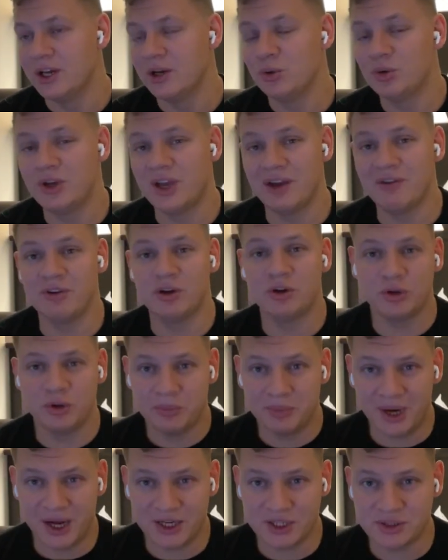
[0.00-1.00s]
who gave a
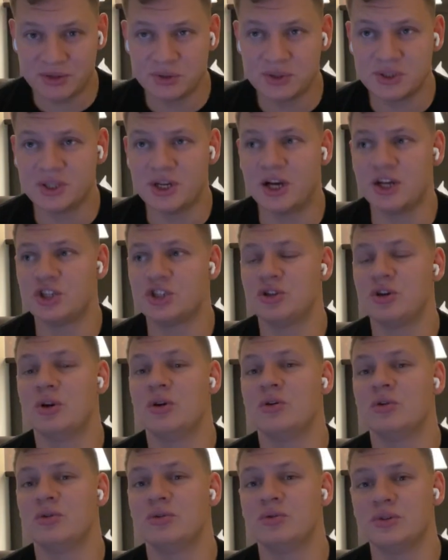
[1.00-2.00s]
good match to
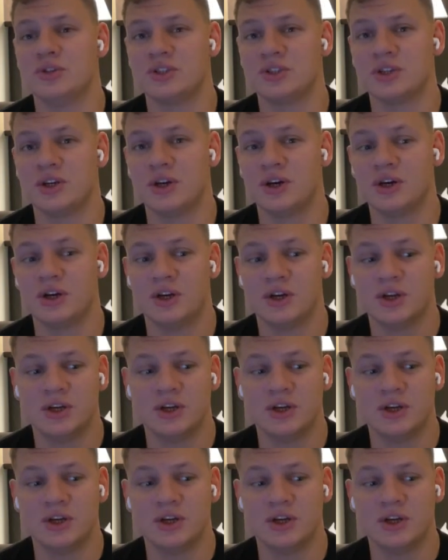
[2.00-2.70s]
Sasha, who's uh,